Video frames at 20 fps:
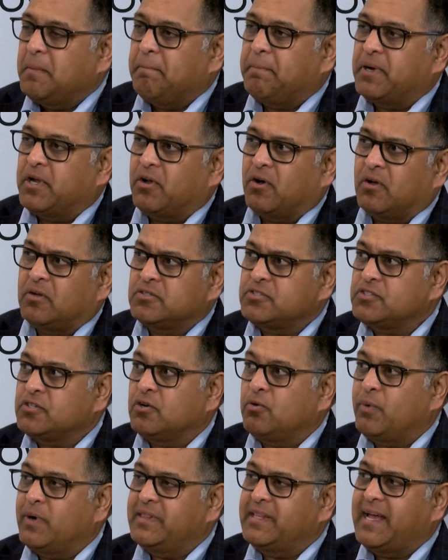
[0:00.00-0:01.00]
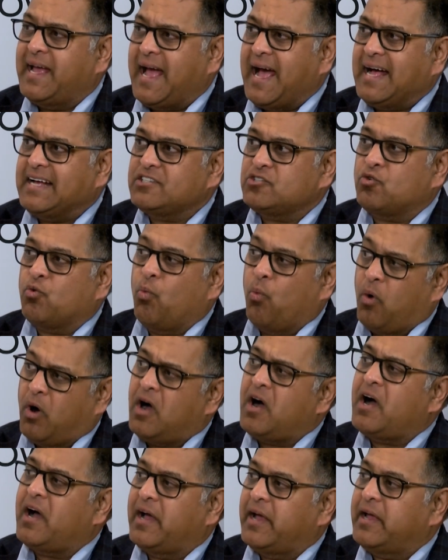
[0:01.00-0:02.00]
but also when they asked
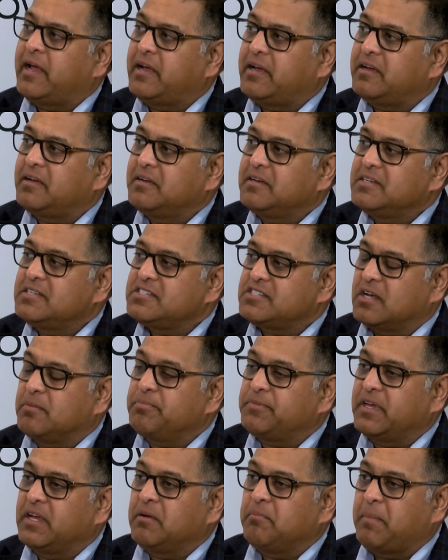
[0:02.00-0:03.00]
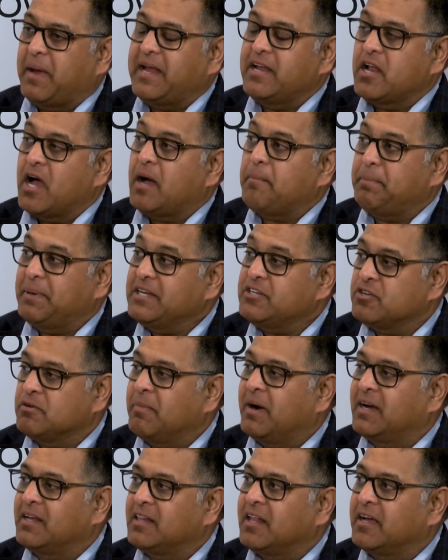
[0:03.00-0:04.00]
why something may not be to
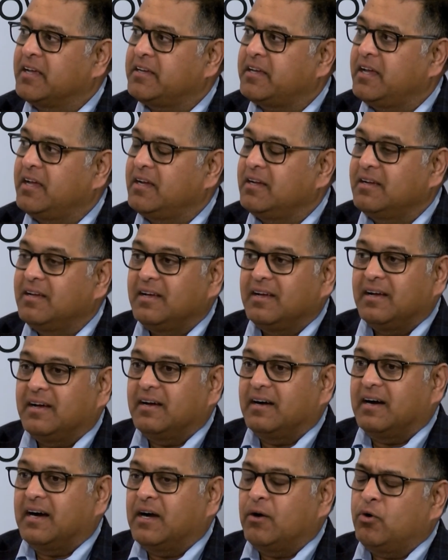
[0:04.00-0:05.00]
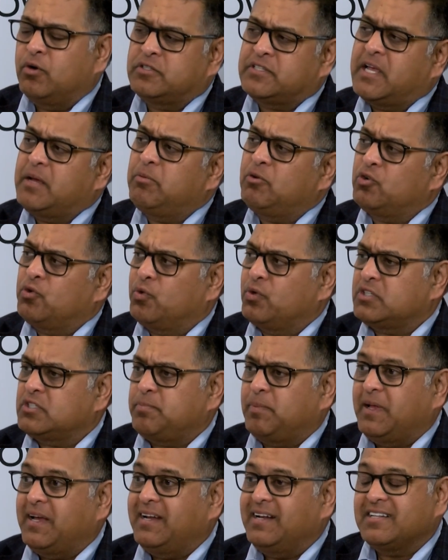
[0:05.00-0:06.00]
my liking, I was able to
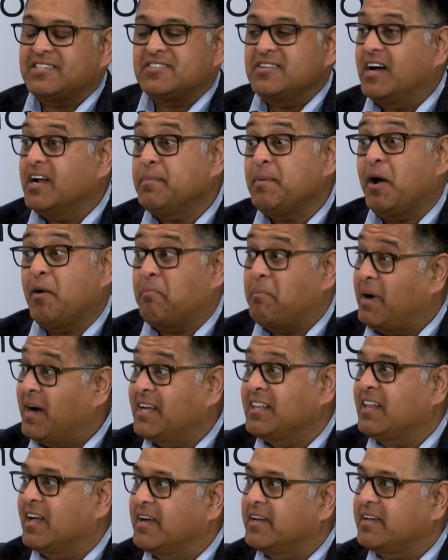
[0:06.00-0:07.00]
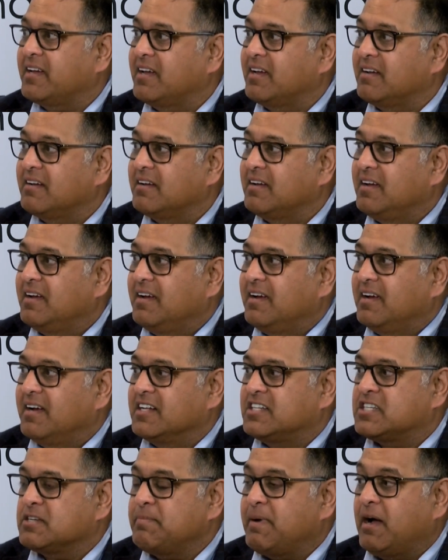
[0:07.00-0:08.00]
explain it's not about my liking.
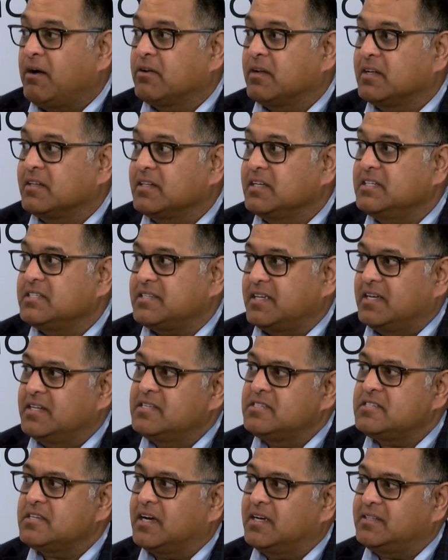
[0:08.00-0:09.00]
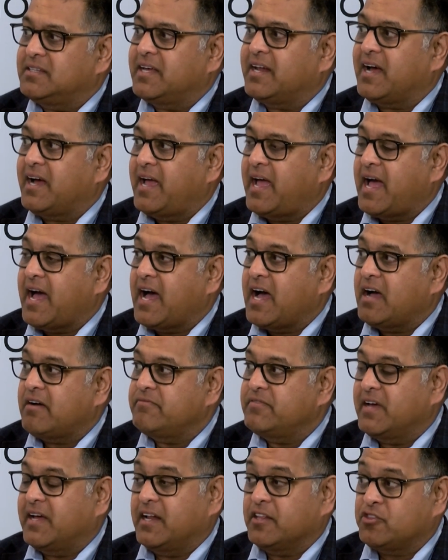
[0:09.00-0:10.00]
It's about at least insight that I
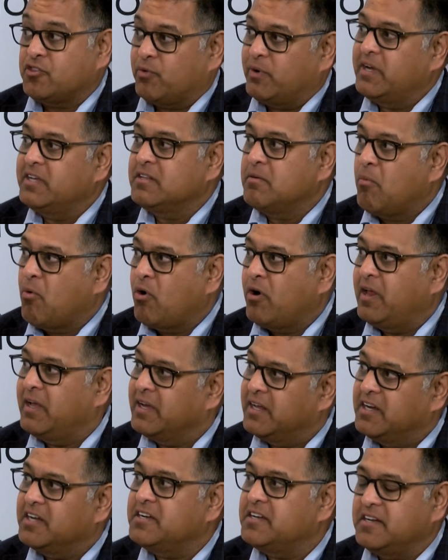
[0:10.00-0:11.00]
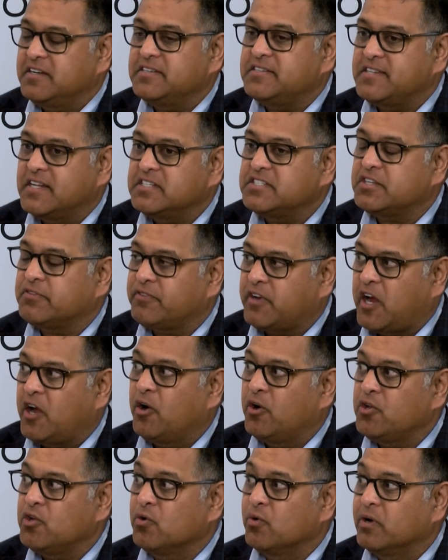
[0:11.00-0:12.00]
have that at three in the morning in an intensive
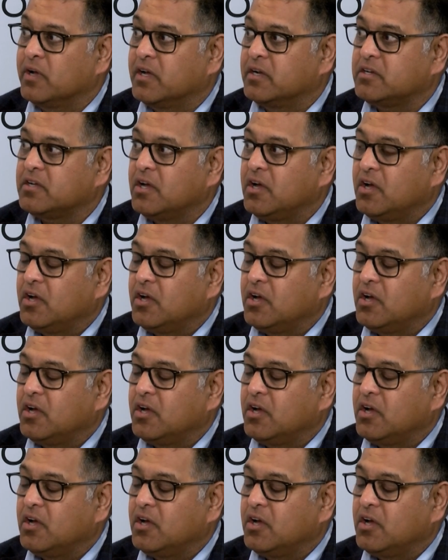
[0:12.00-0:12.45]
care unit,